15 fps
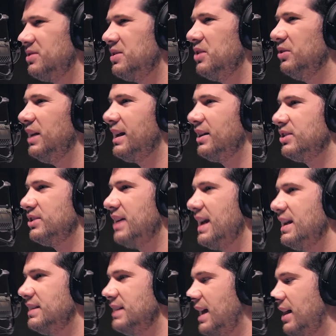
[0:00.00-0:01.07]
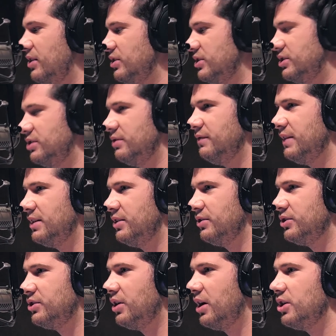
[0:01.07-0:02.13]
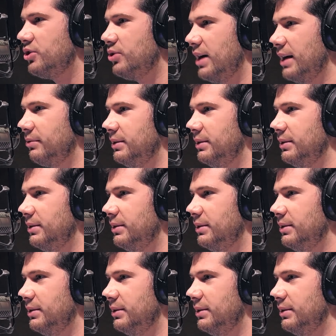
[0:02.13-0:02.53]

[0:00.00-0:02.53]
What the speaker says: You're like a Scientologist. You invent your Star Trek